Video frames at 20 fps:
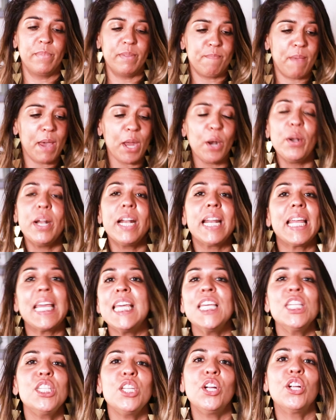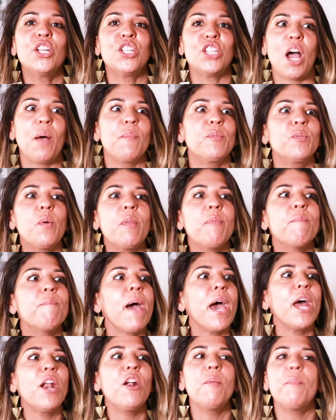better and easier jobs with
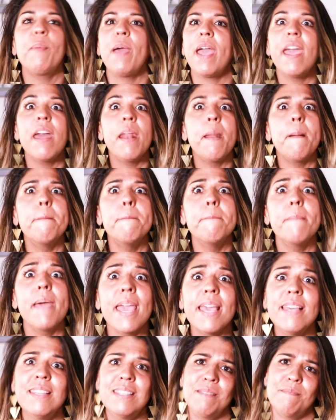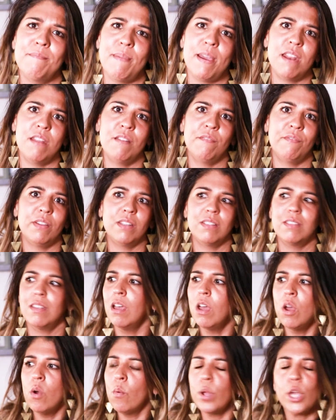better pay and amazing benefits.
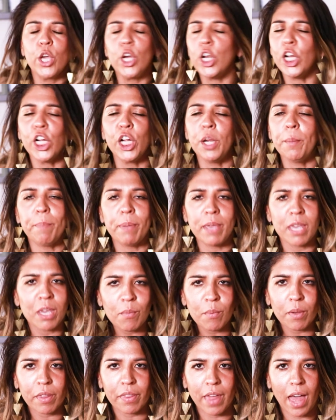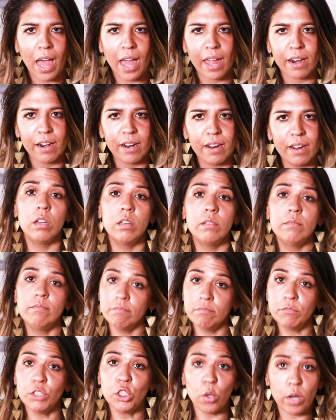We couldn't compete with that.
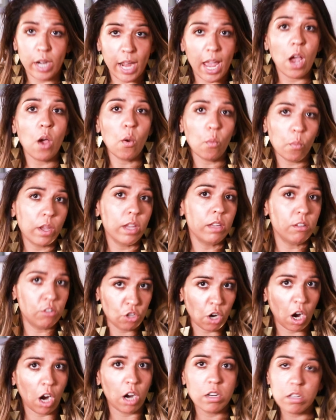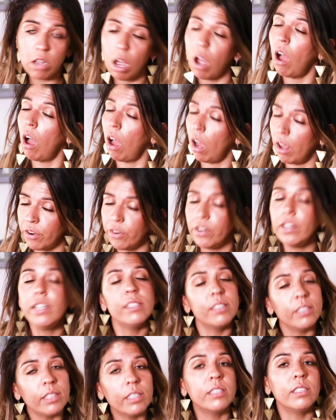So now we charge
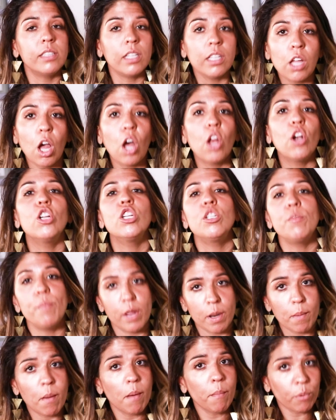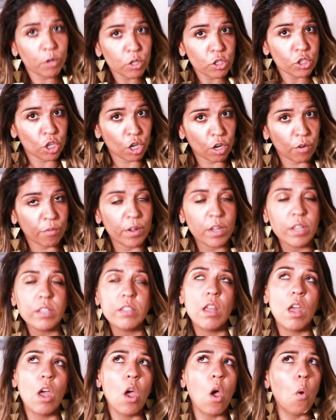$160 minimum per
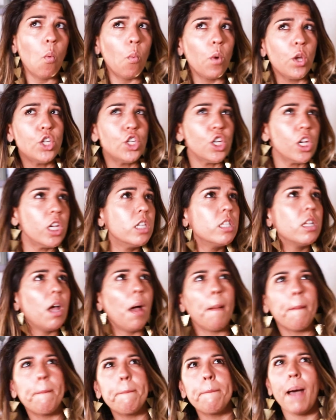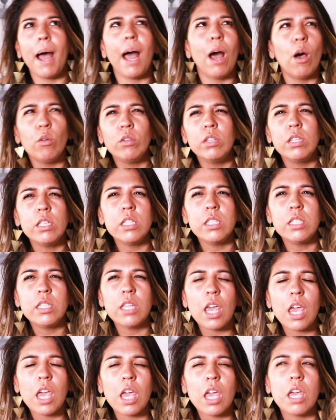service, which is about the
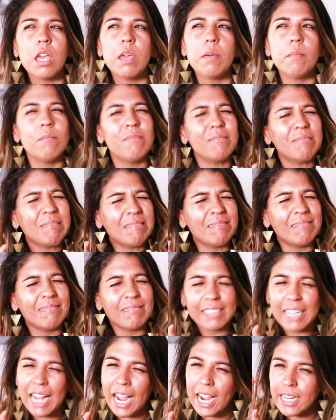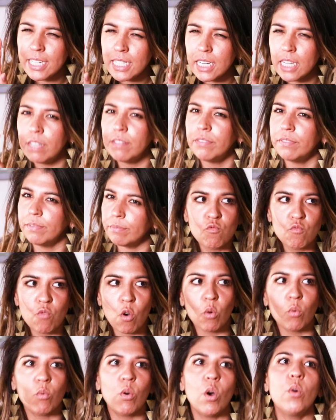same kind of
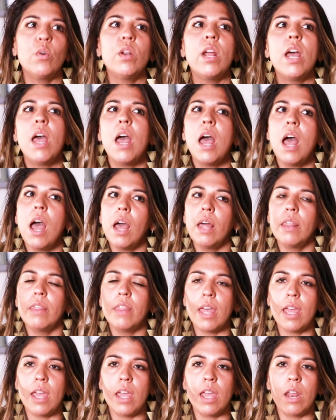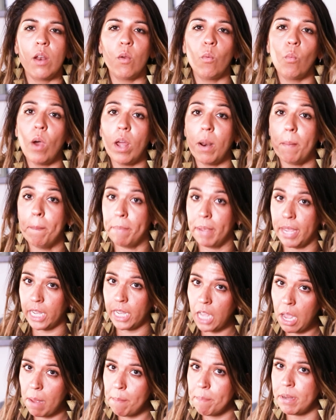quote quote than what
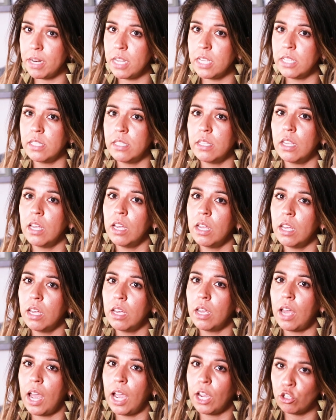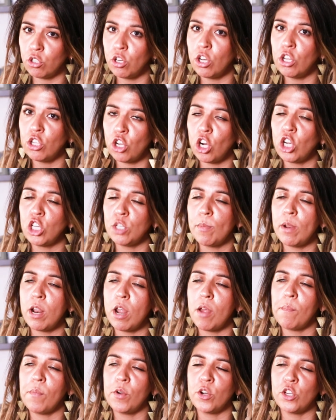companies actually charge
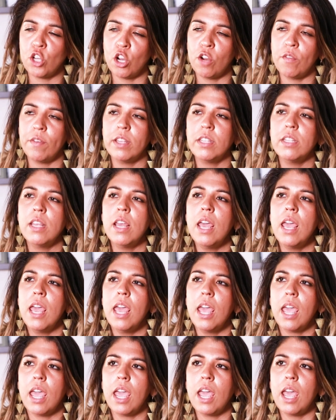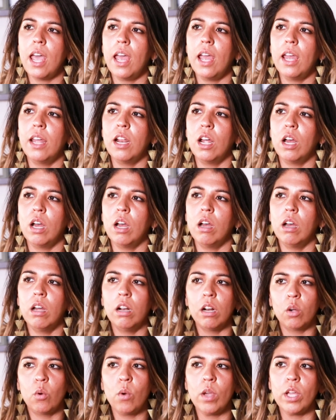minimum per service. And
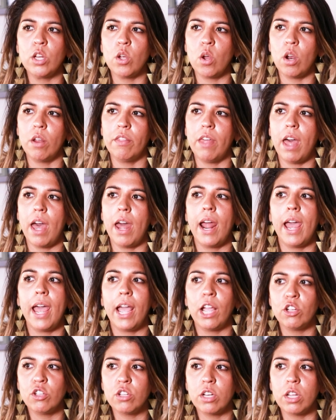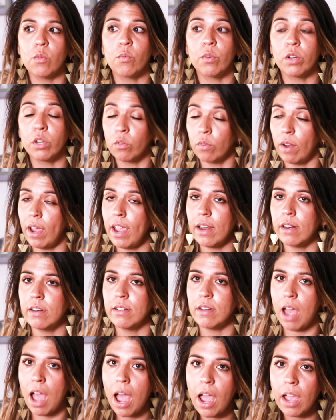on a quick note of that, I actually regret
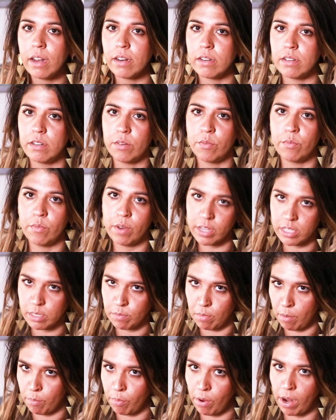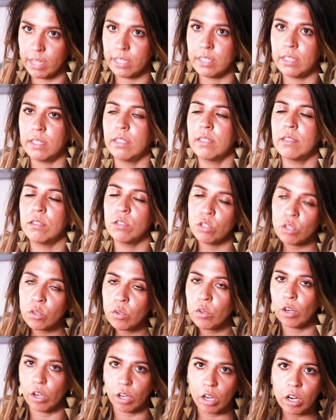not raising my prices
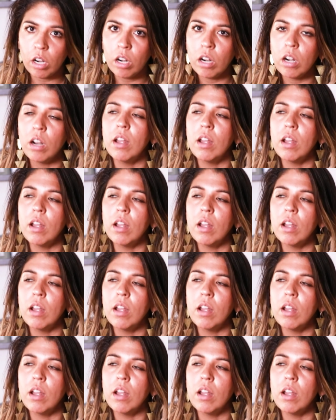sooner.